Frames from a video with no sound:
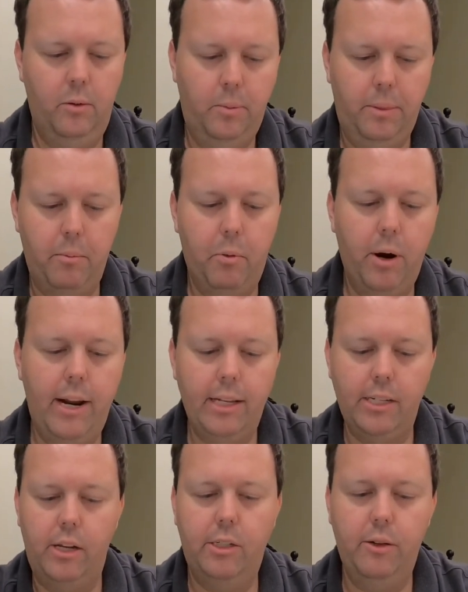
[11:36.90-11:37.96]
The braid is
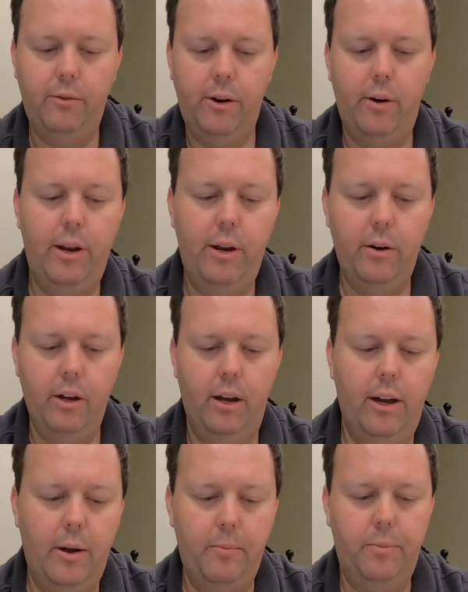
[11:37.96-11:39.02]
also very
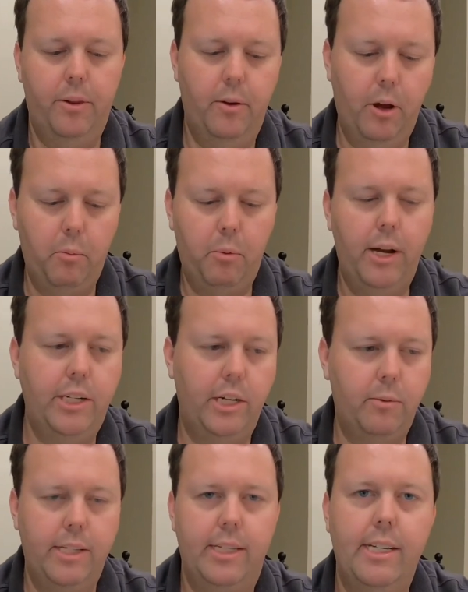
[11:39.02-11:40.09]
abrasion
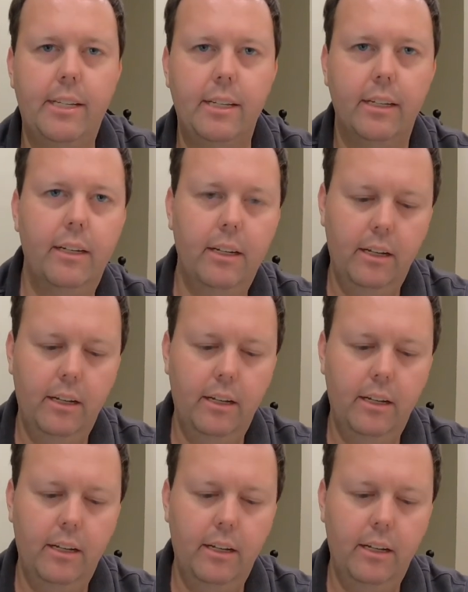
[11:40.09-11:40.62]
resistant.